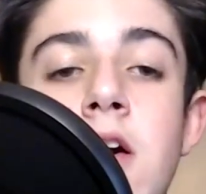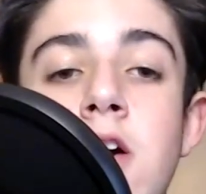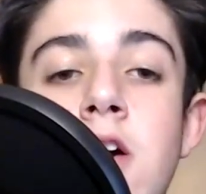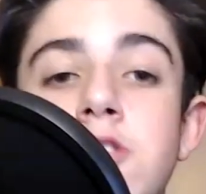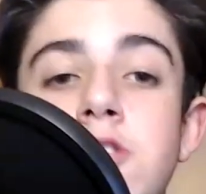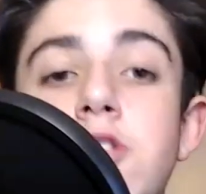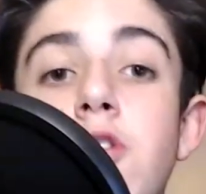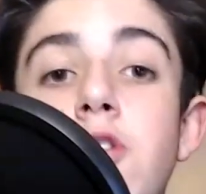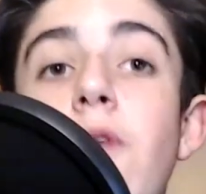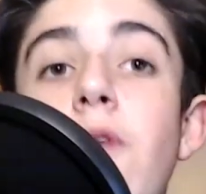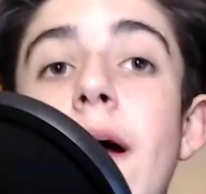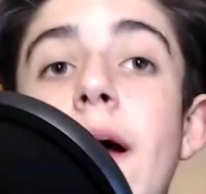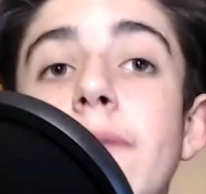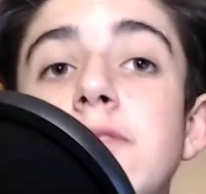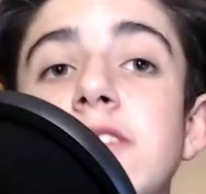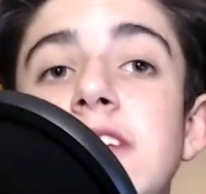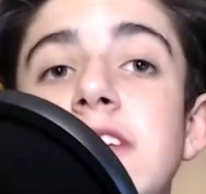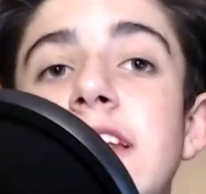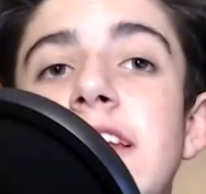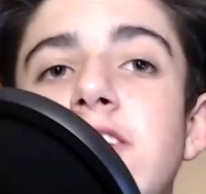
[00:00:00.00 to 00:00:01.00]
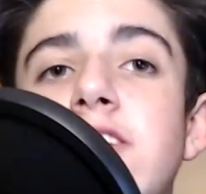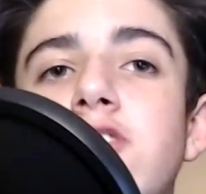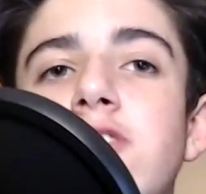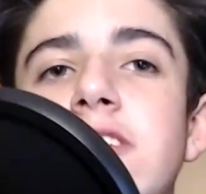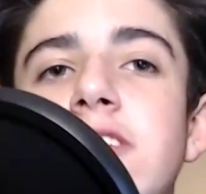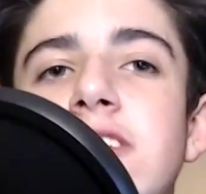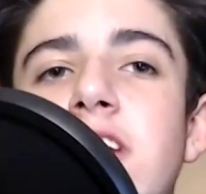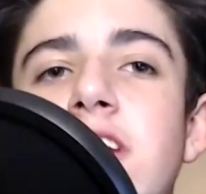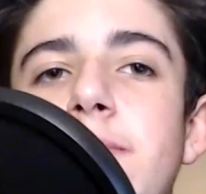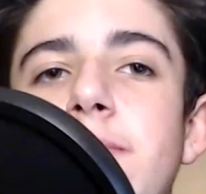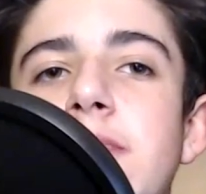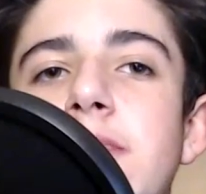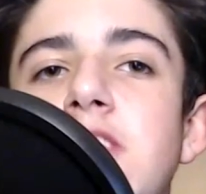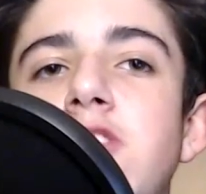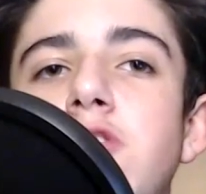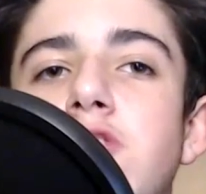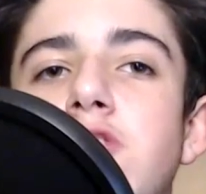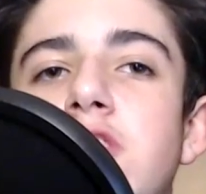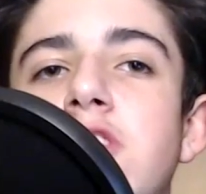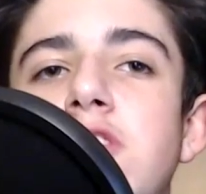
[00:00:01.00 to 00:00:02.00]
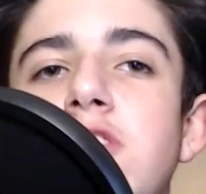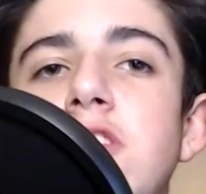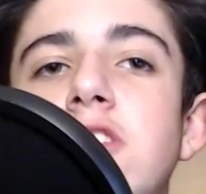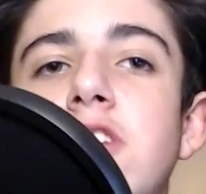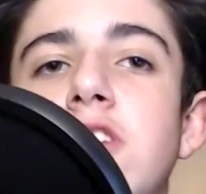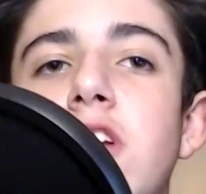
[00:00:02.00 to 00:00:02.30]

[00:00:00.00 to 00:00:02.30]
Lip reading: So the Robinson injury is going to be huge because he's